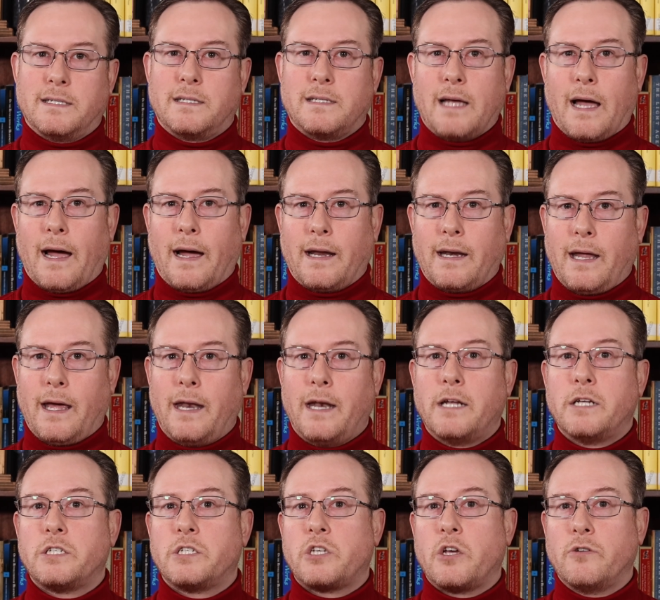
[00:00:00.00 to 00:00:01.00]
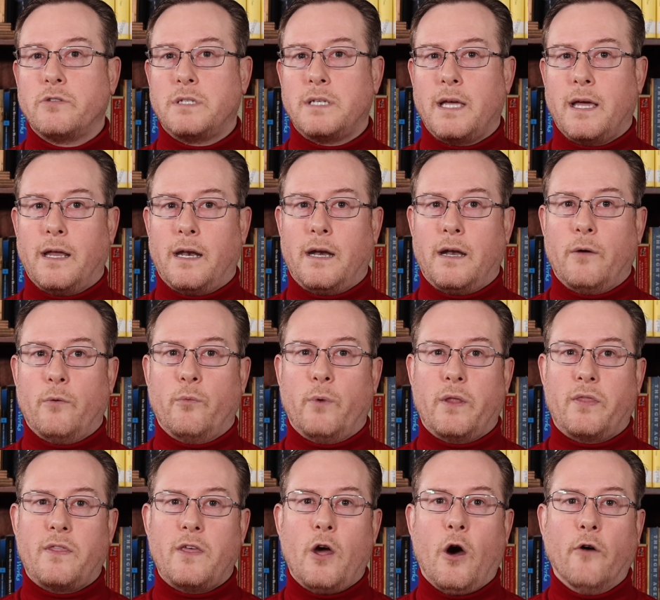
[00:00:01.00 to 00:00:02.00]
sign and associated it
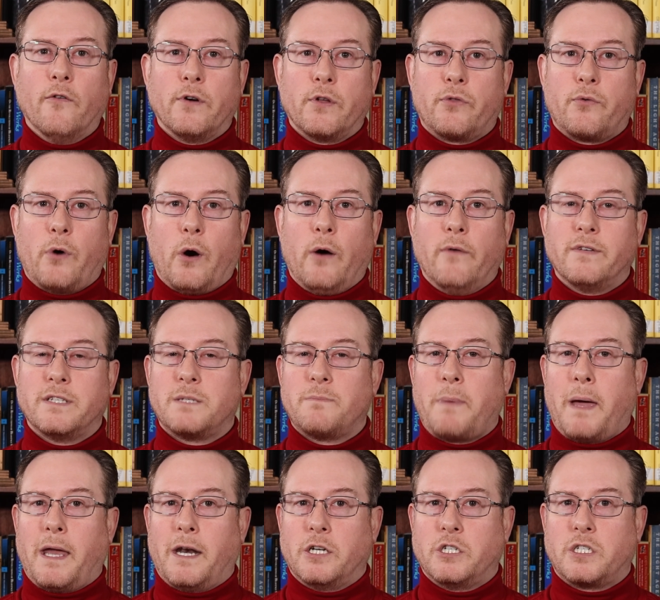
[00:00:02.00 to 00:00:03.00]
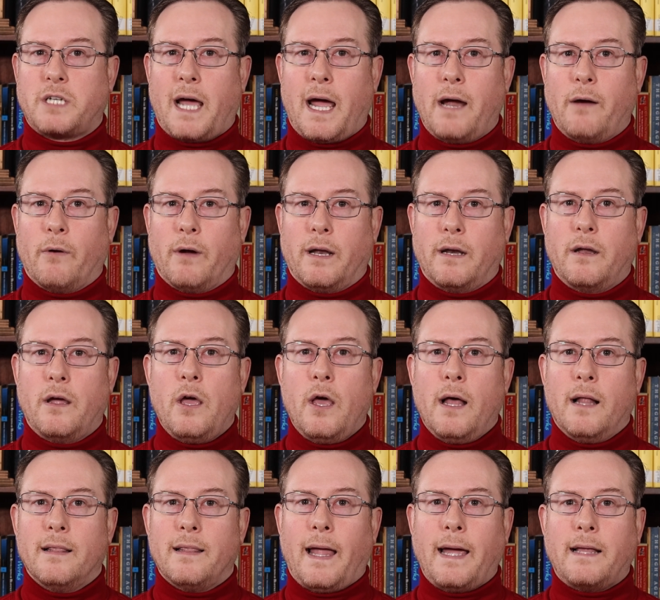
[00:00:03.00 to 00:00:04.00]
with the overthrow of a Spanish tyrant,
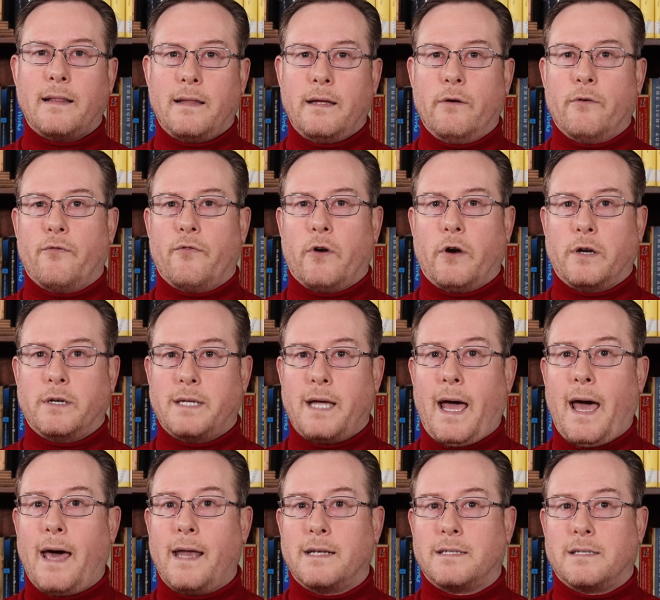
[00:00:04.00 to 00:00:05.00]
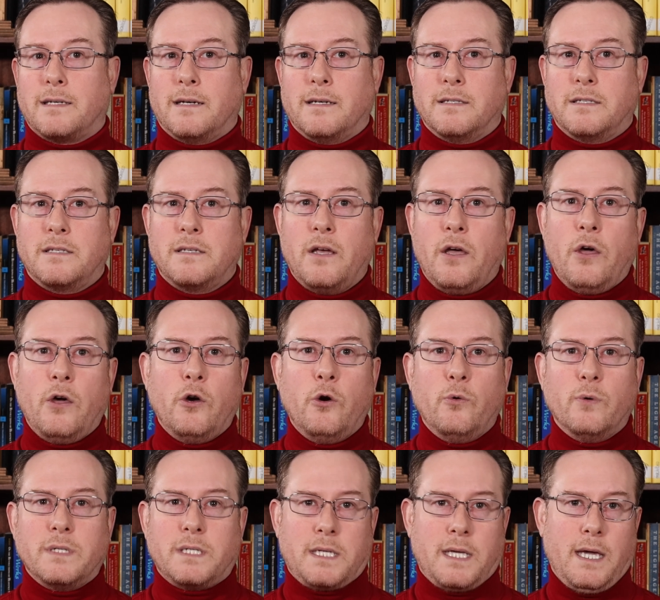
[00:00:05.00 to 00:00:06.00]
likely referring to Attices,
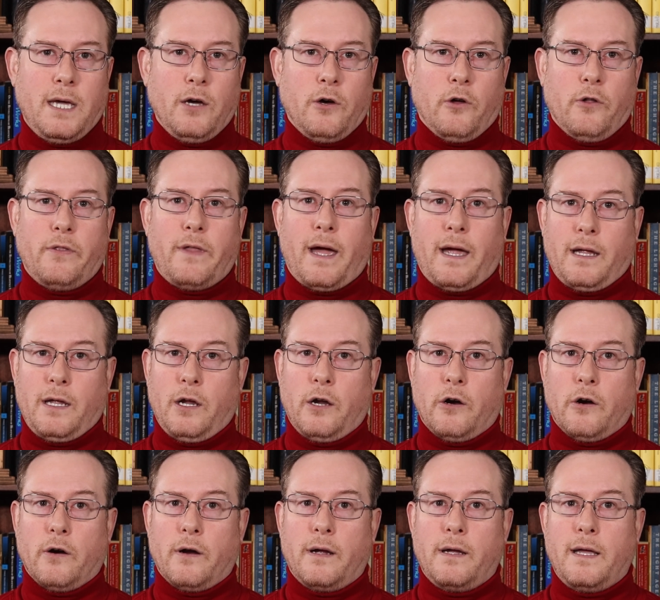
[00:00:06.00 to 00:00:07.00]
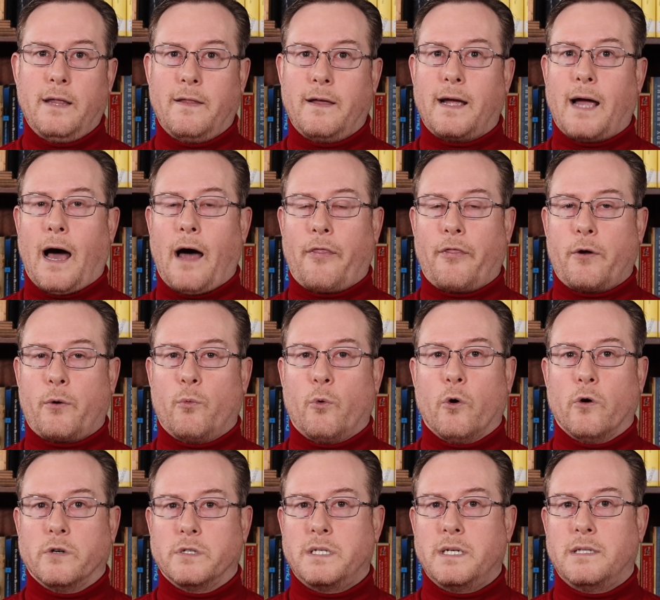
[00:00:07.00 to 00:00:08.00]
who was killed that year in the Gothic
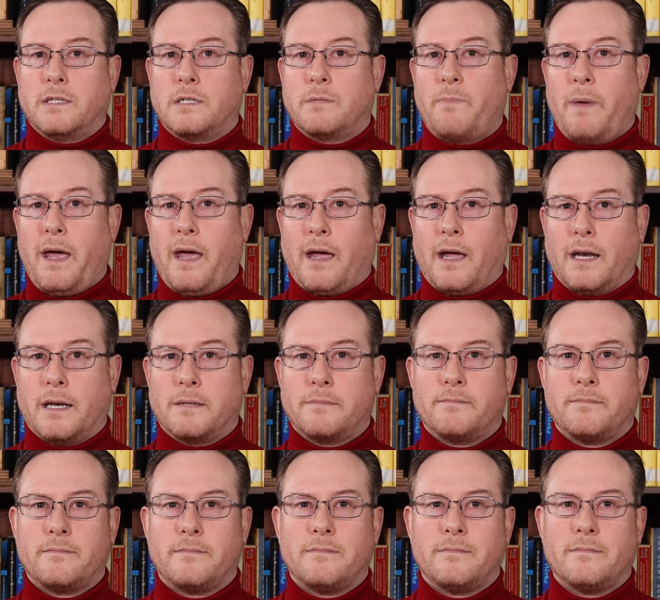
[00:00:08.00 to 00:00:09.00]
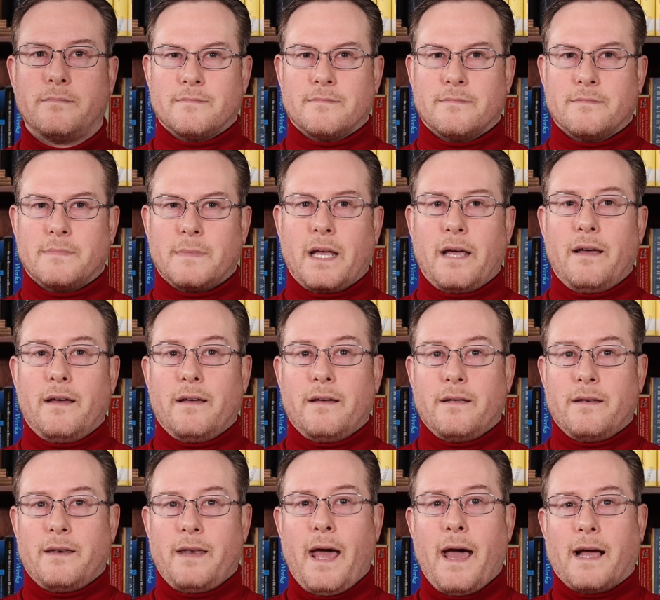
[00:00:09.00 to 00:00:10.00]
Wars in Spain.
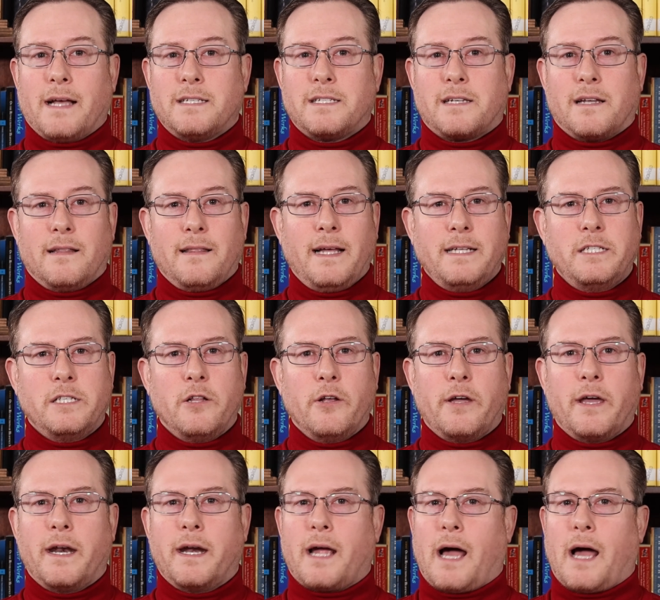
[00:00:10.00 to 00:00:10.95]
Next, let's look at a